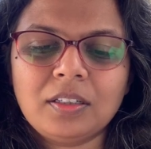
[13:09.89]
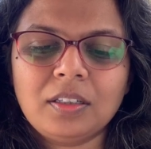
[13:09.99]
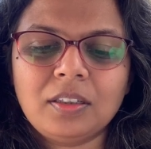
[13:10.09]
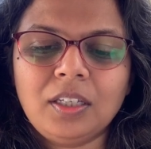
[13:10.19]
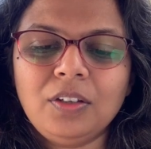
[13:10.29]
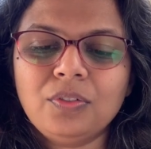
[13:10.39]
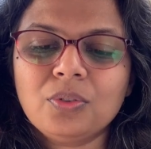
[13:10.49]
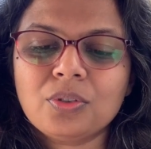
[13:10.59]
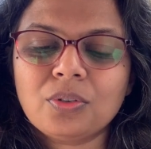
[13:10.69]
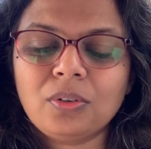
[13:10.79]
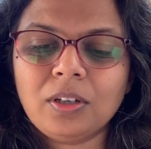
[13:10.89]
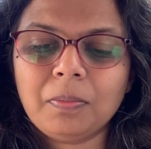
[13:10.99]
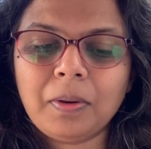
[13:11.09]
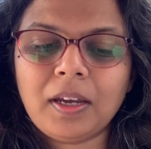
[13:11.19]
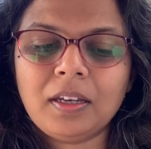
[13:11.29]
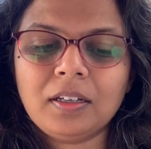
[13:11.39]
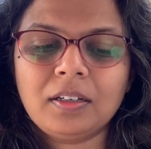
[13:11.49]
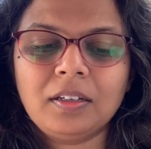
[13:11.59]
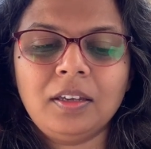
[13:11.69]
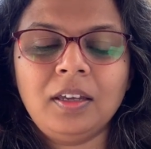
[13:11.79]
The thief who stole your bike,
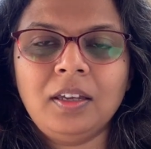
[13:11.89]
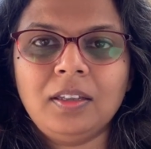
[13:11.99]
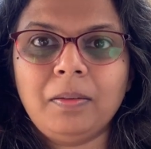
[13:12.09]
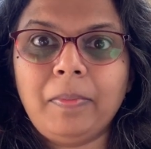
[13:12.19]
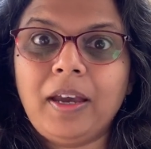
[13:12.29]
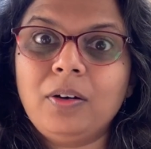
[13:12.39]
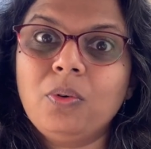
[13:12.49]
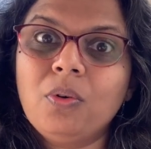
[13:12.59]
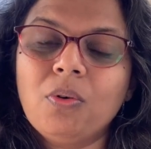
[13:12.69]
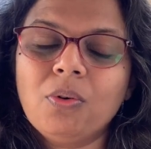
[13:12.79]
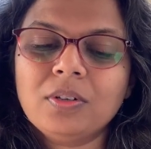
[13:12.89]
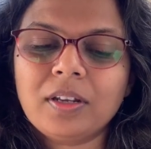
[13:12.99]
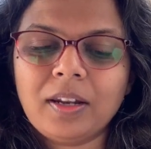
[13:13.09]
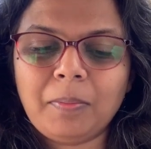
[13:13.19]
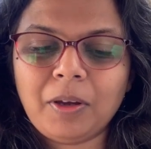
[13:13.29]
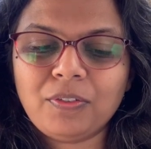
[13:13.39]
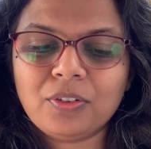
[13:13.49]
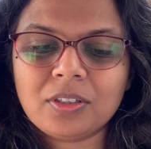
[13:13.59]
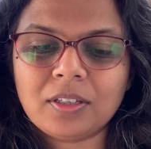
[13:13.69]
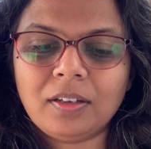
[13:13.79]
the man who owned an MF
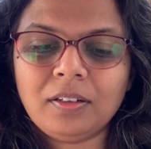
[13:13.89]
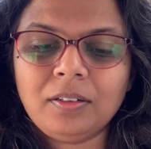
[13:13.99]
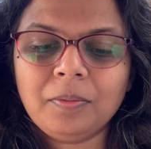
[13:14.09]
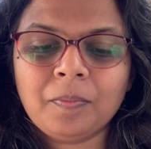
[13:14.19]
Hussein,